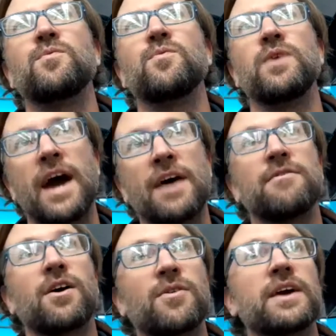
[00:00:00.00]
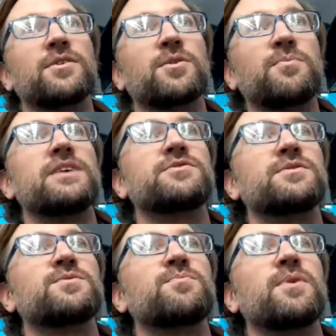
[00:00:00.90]
We have our regular
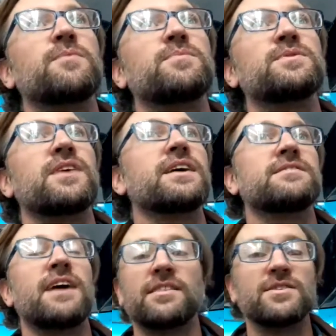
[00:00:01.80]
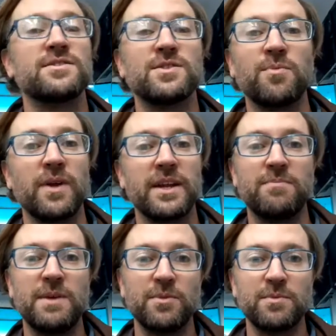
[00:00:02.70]
patrons, but besides that, there's still plenty of
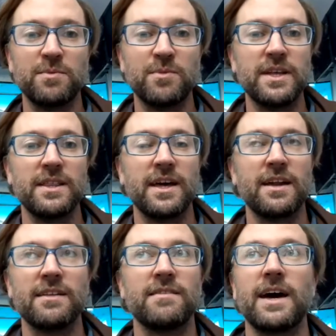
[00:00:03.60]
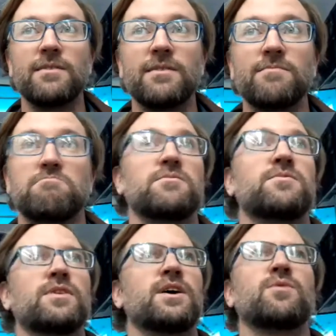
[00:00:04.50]
people in Marin that are
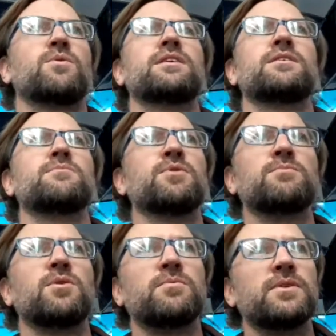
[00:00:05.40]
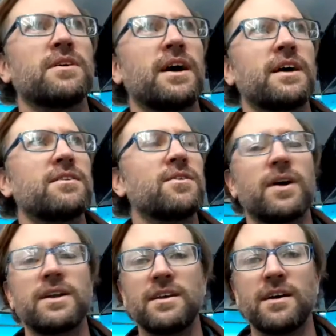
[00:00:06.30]
like, what, a Bookmobile? I had no
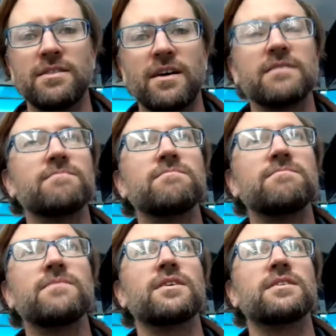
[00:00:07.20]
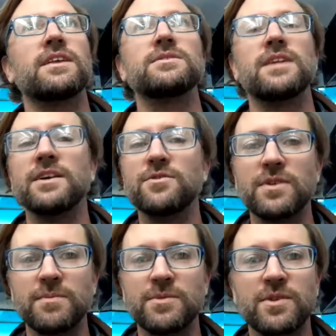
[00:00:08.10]
idea. I thought that was an ice
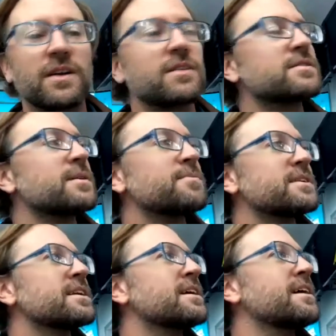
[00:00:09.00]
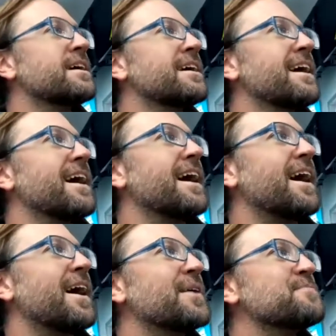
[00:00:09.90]
cream truck or
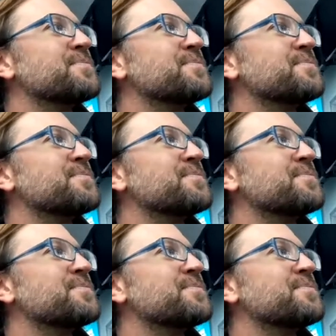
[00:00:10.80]
something.